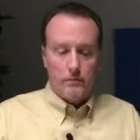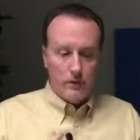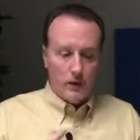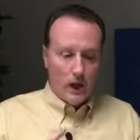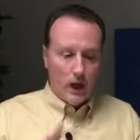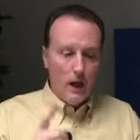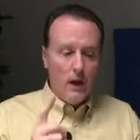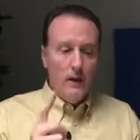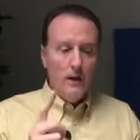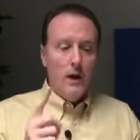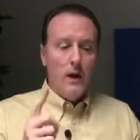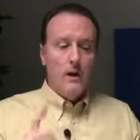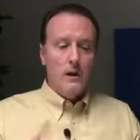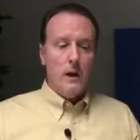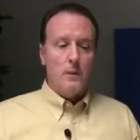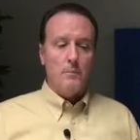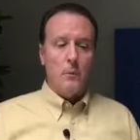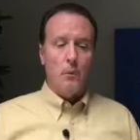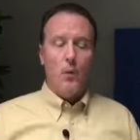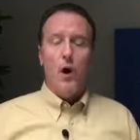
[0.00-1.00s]
Okay?
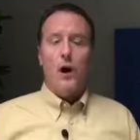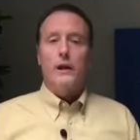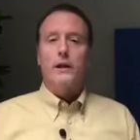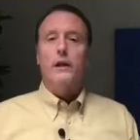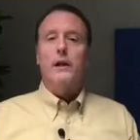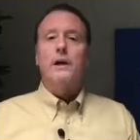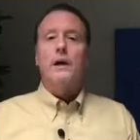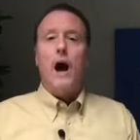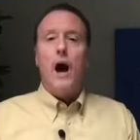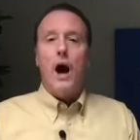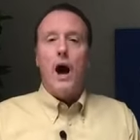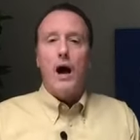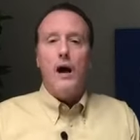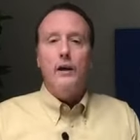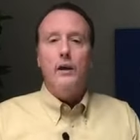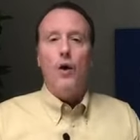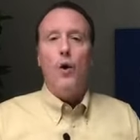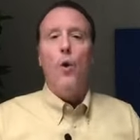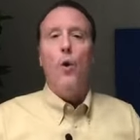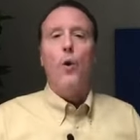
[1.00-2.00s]
Number one,
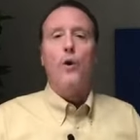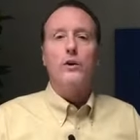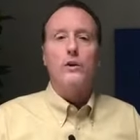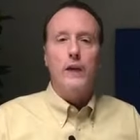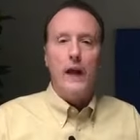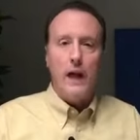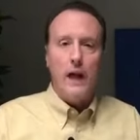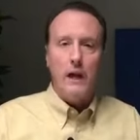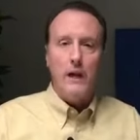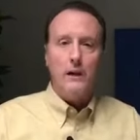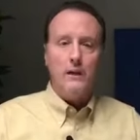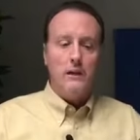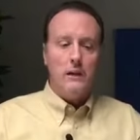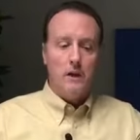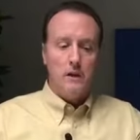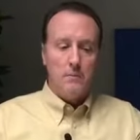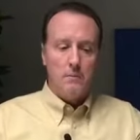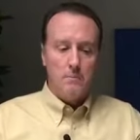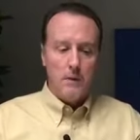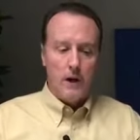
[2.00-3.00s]
God
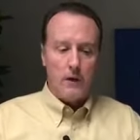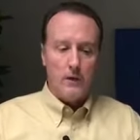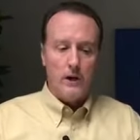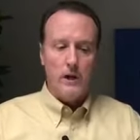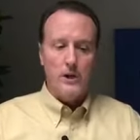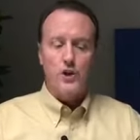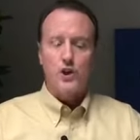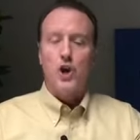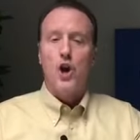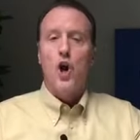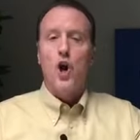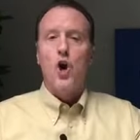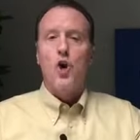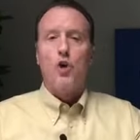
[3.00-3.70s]
ordained marriage